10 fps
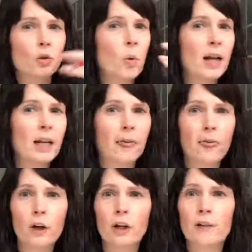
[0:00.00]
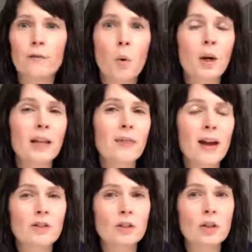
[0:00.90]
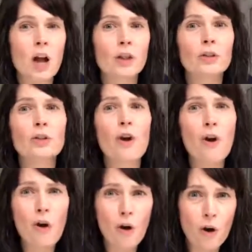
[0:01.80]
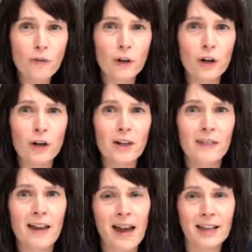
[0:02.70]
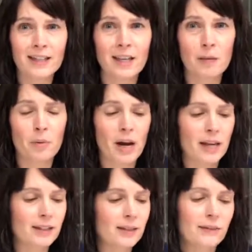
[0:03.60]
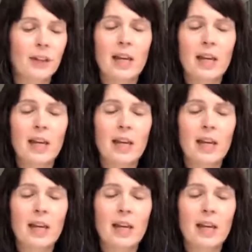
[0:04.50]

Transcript: $20,000, $30,000, $40,000 over the asking price.